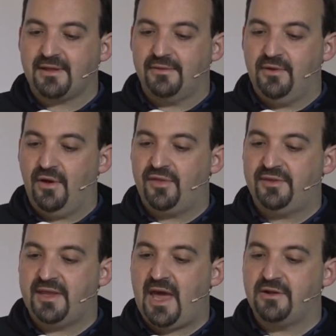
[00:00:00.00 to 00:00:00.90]
the
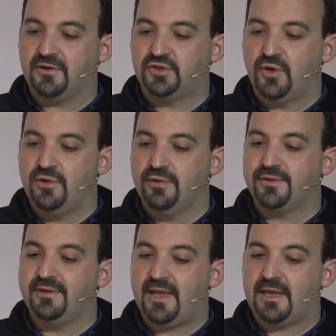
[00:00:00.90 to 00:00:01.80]
authenticator to use
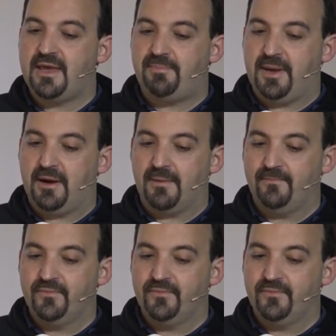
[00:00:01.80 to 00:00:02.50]
the key pair.